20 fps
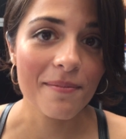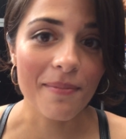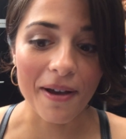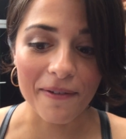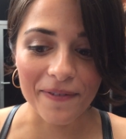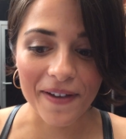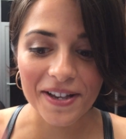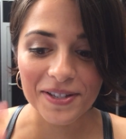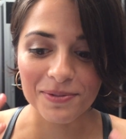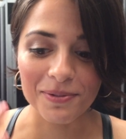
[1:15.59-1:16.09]

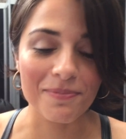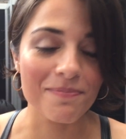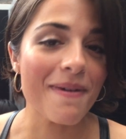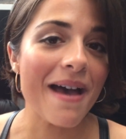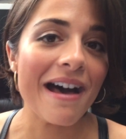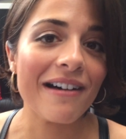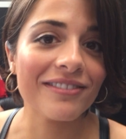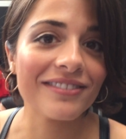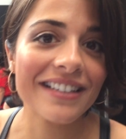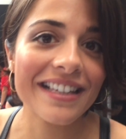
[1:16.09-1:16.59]
My face would
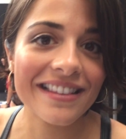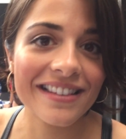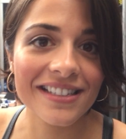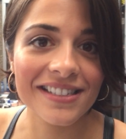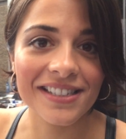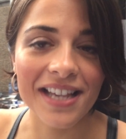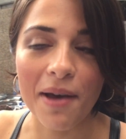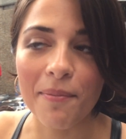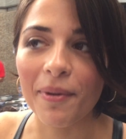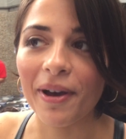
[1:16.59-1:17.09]
melt in
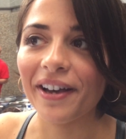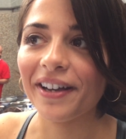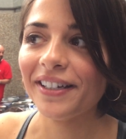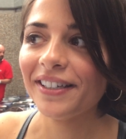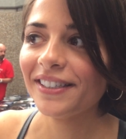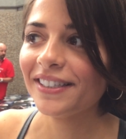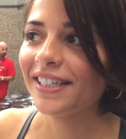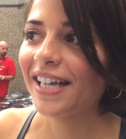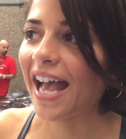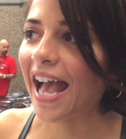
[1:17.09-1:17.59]
the summer,
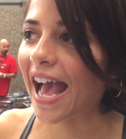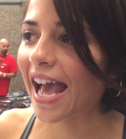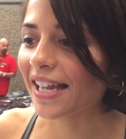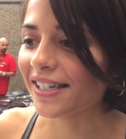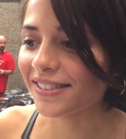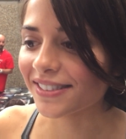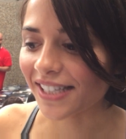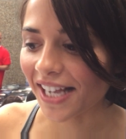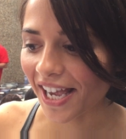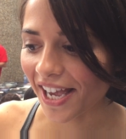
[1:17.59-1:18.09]

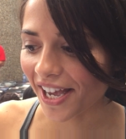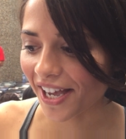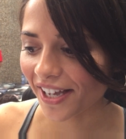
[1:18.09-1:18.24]
and